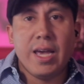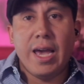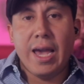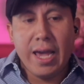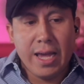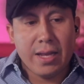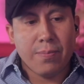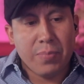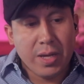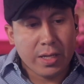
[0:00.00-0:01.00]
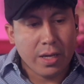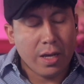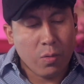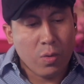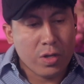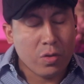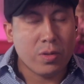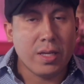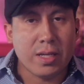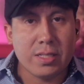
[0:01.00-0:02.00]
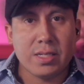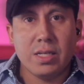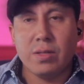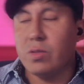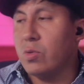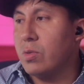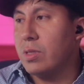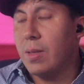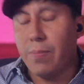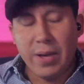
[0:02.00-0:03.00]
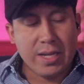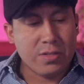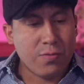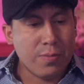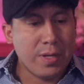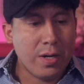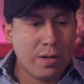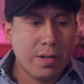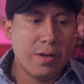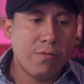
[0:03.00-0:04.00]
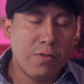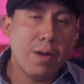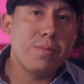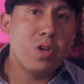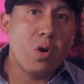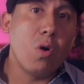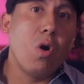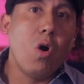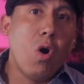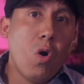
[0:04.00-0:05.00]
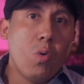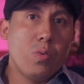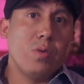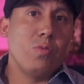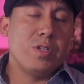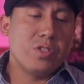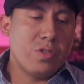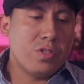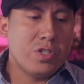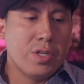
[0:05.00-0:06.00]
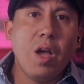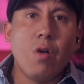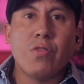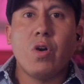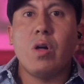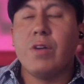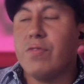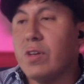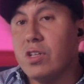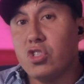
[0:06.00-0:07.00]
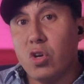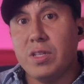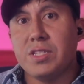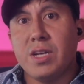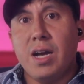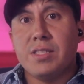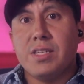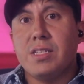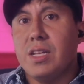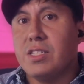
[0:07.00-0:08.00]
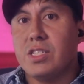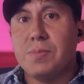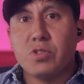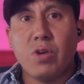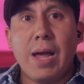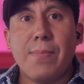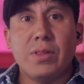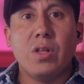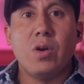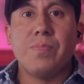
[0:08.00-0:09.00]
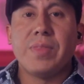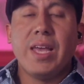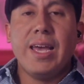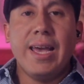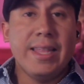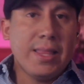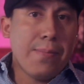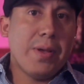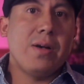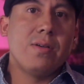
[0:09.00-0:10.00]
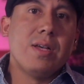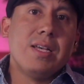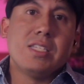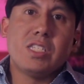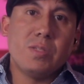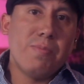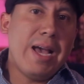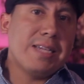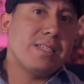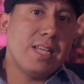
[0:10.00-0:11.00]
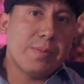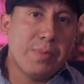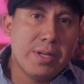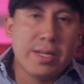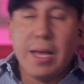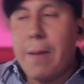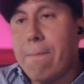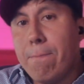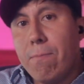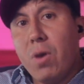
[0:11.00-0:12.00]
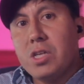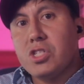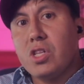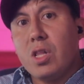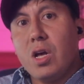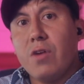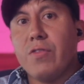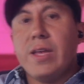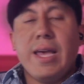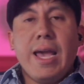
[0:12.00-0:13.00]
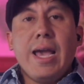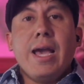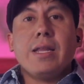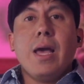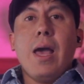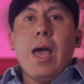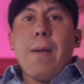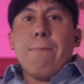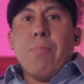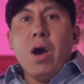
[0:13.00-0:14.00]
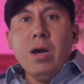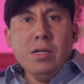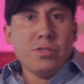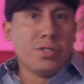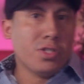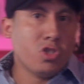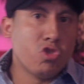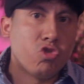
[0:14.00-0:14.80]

and pick what you think is going to do the best from there, from your own research. Overall, if you enjoyed this content, subscribe below, hit the bell, smash the like button. Much love and peace.